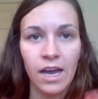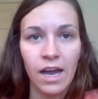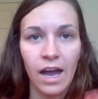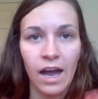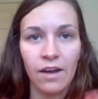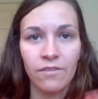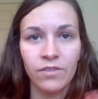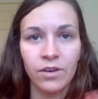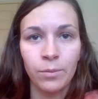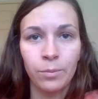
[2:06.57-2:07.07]

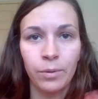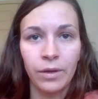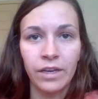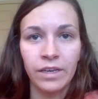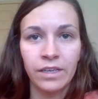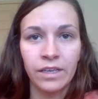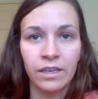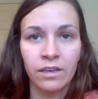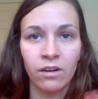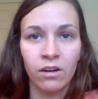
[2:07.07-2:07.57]
have an
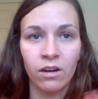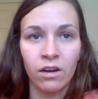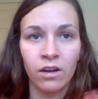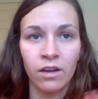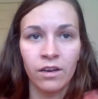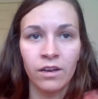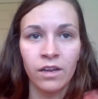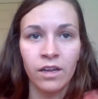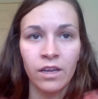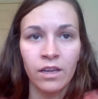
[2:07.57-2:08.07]
opinion
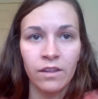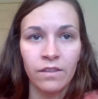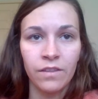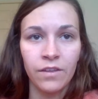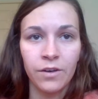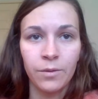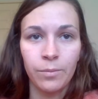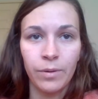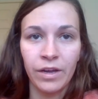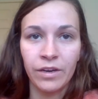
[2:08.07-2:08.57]
on
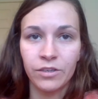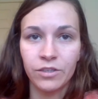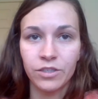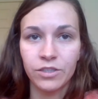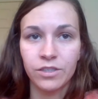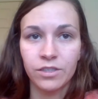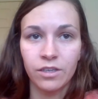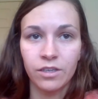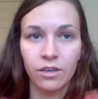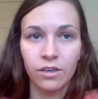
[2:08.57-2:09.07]

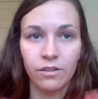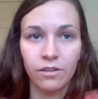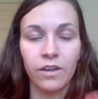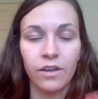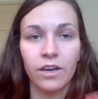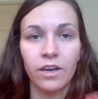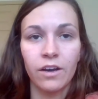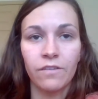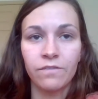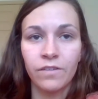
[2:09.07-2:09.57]

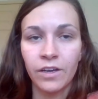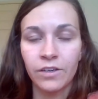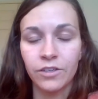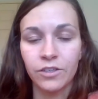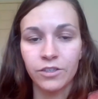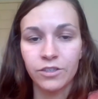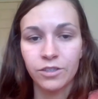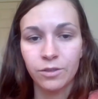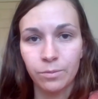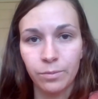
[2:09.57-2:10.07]
the
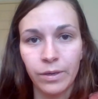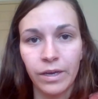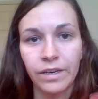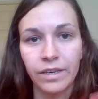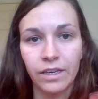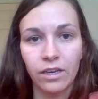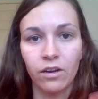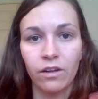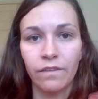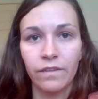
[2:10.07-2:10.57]
offenders
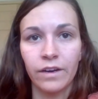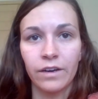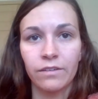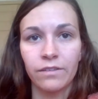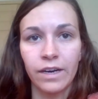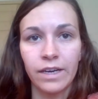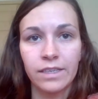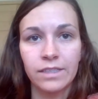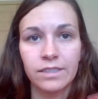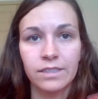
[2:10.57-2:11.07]
depending on their
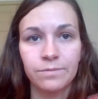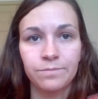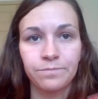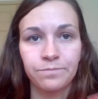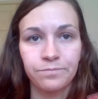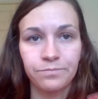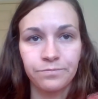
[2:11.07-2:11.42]
race.